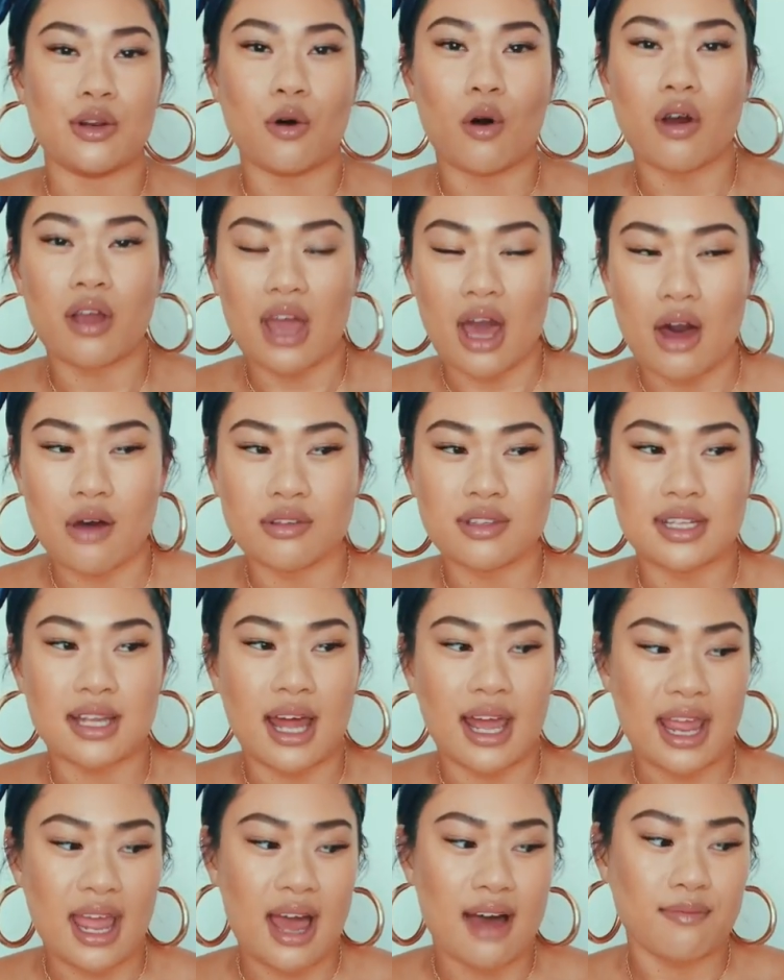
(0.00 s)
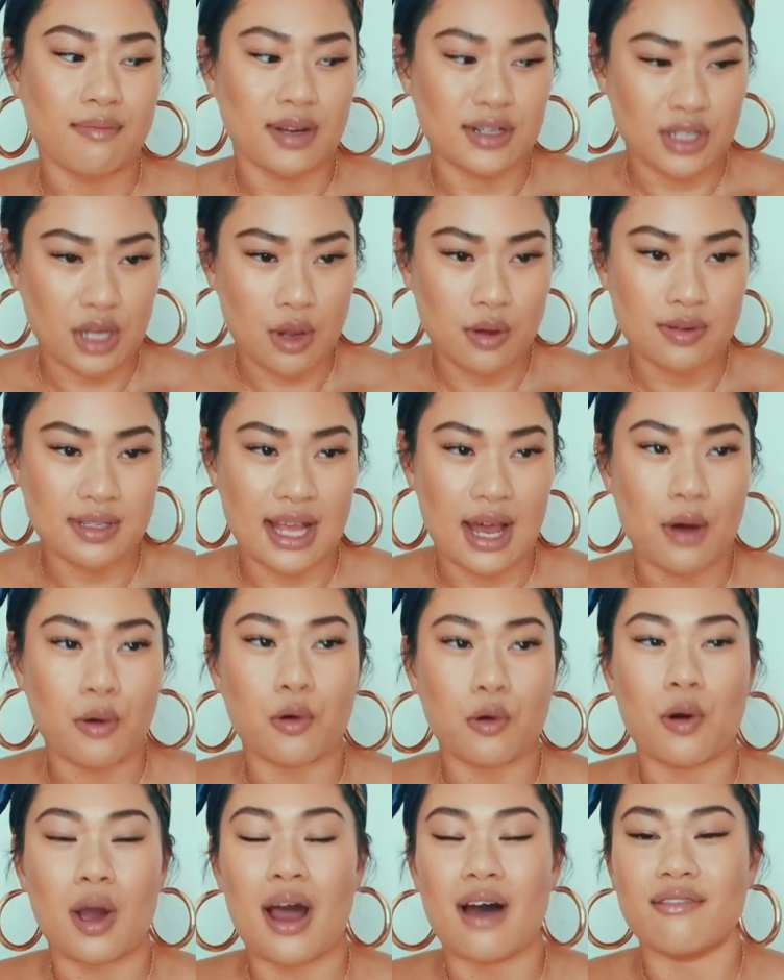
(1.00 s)
not a girl to like have my toes out
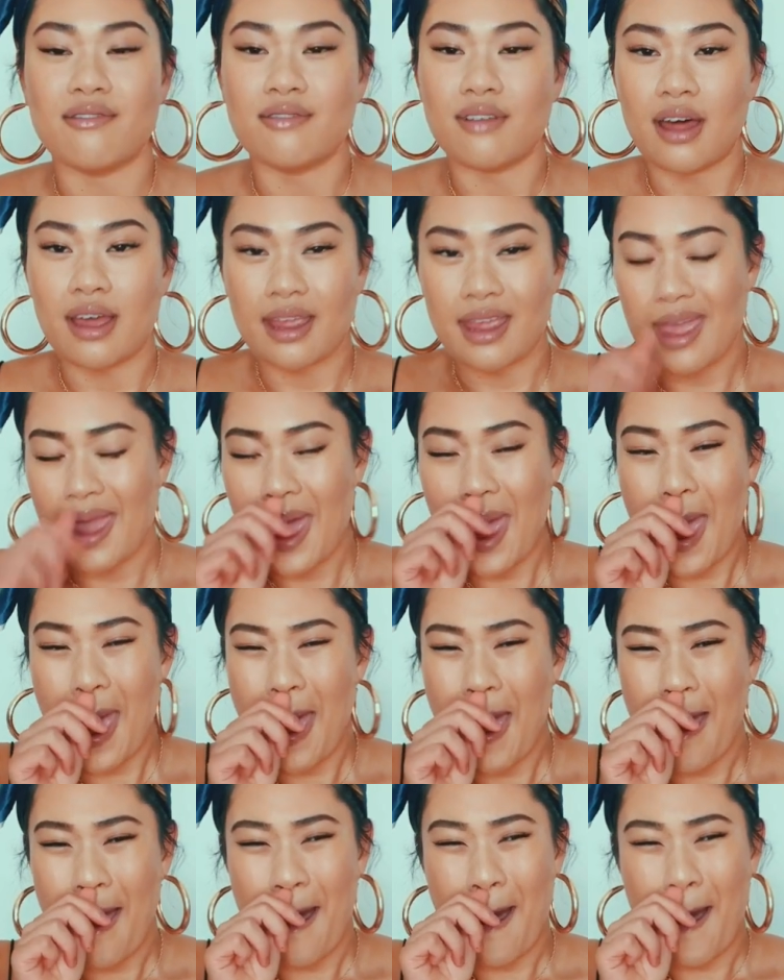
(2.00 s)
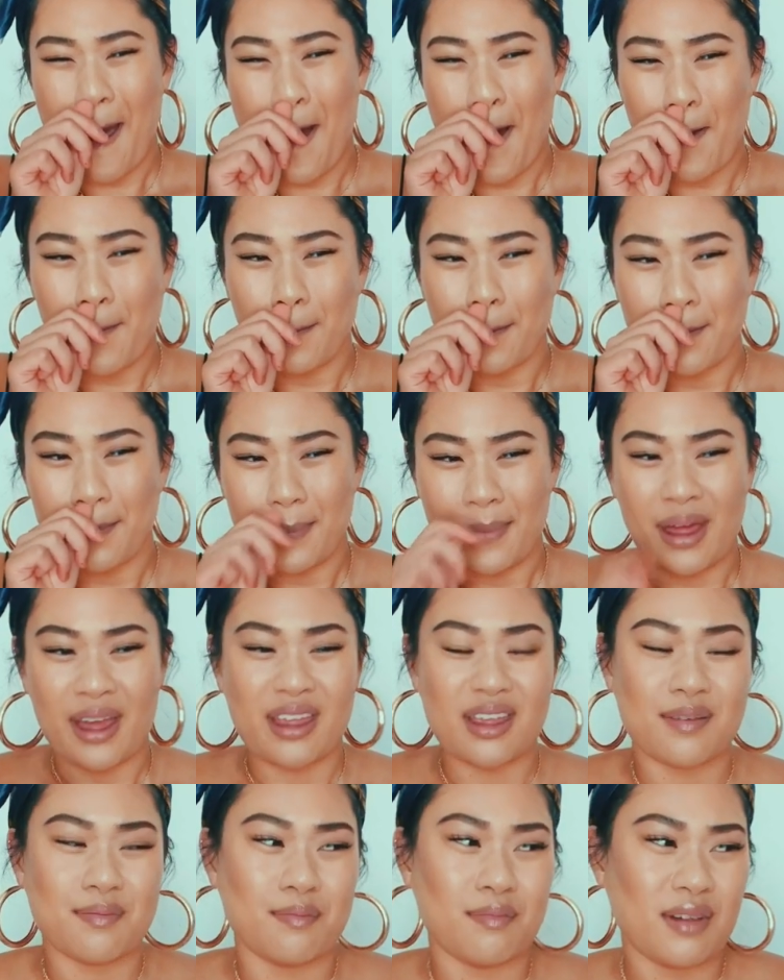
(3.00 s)
or have like um,
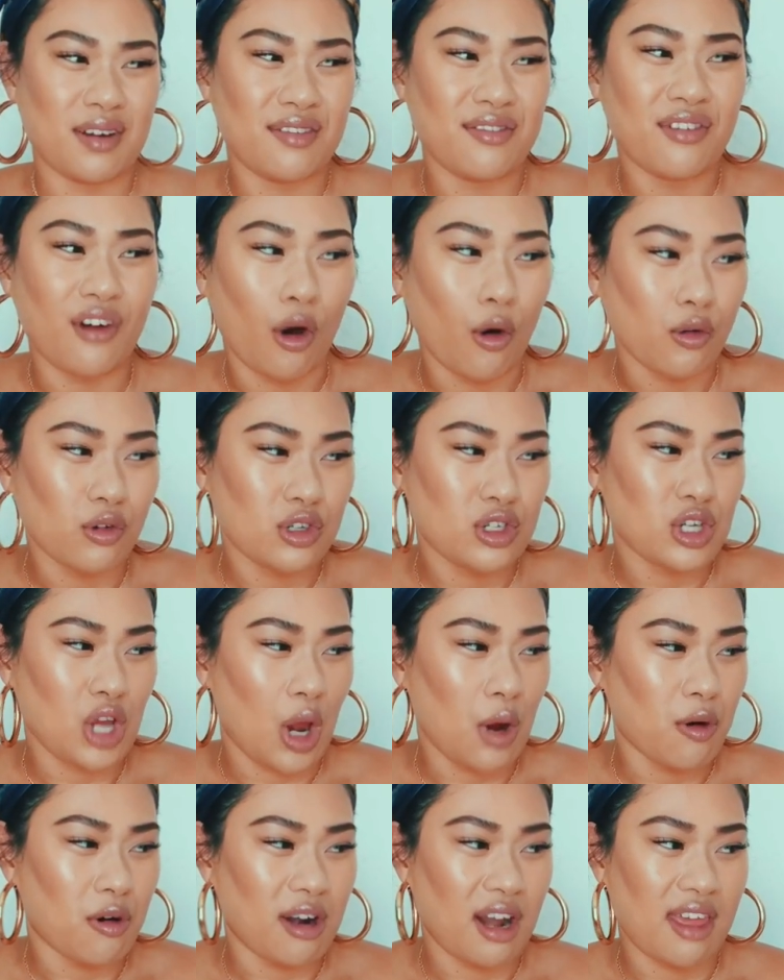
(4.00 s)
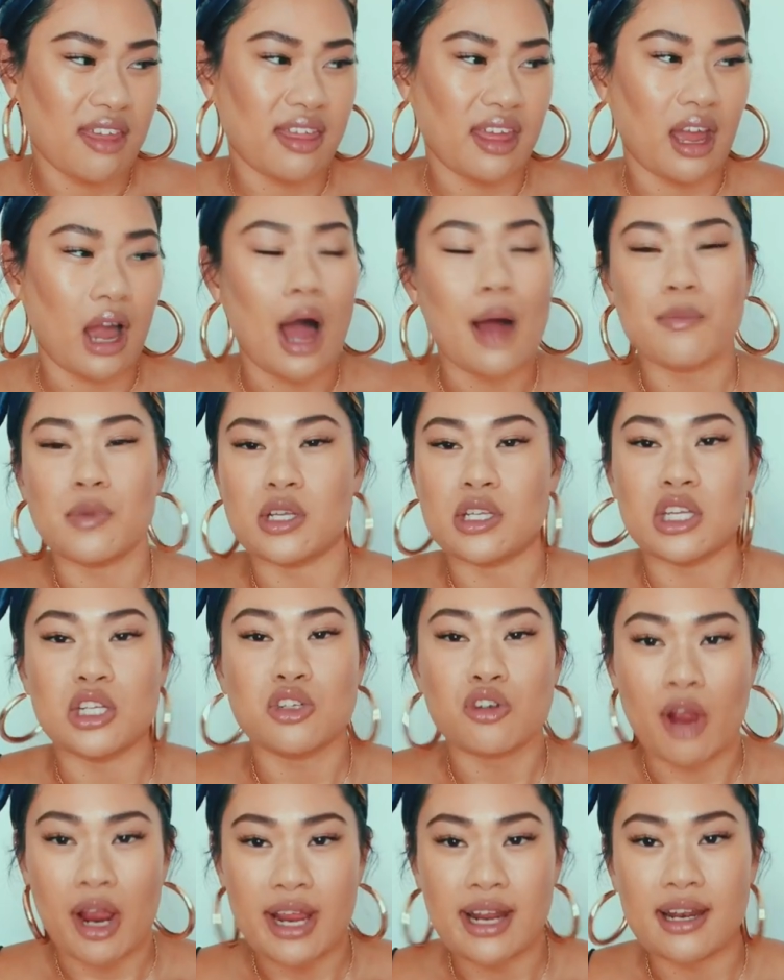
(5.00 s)
like my foot on show or anything I'm just a
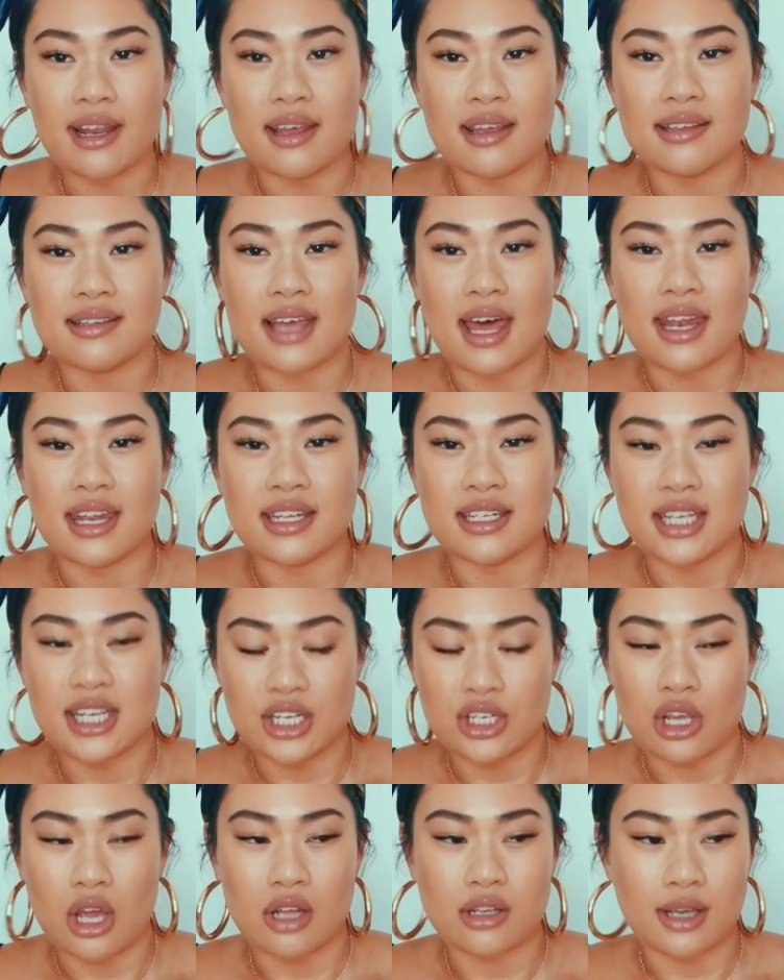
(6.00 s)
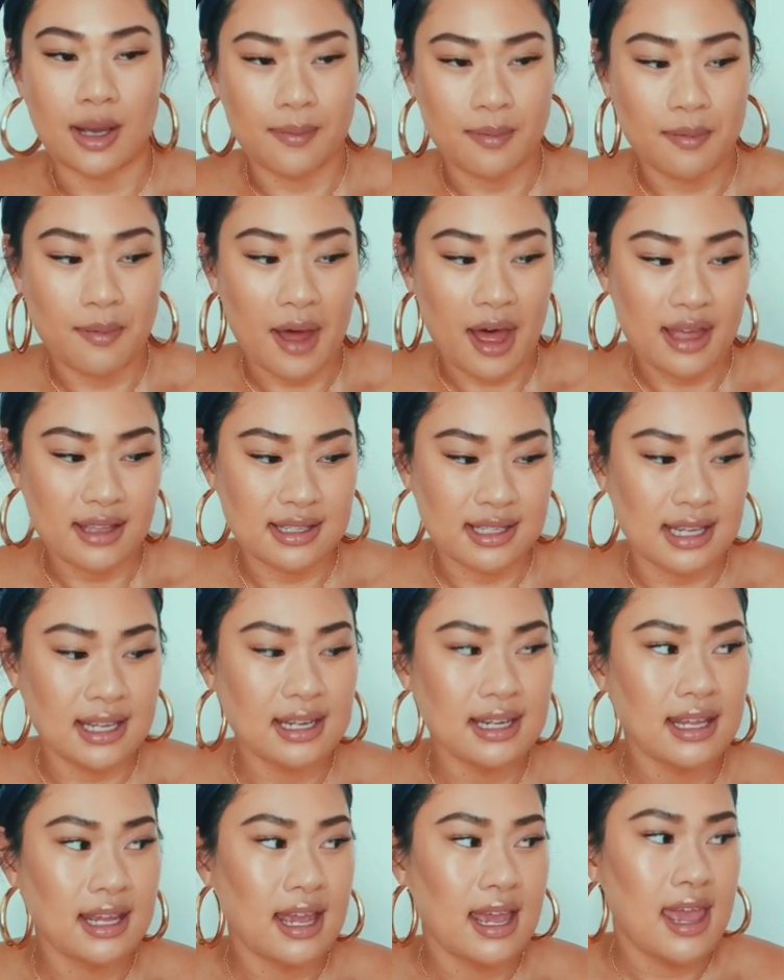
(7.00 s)
trainers and a t-shirt type of
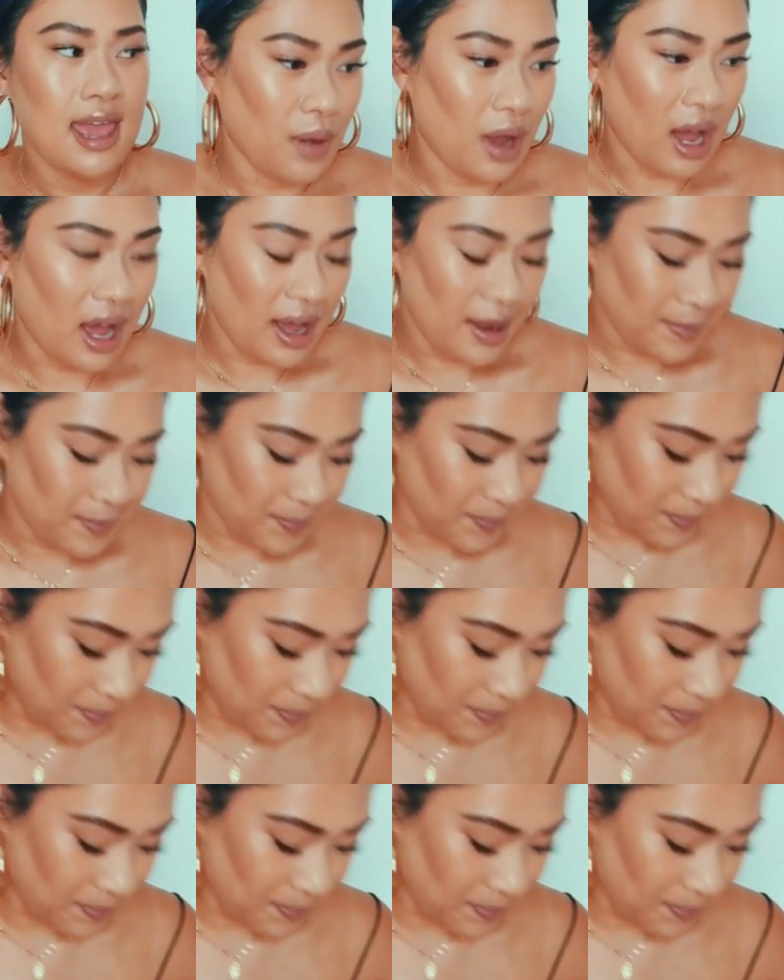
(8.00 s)
person but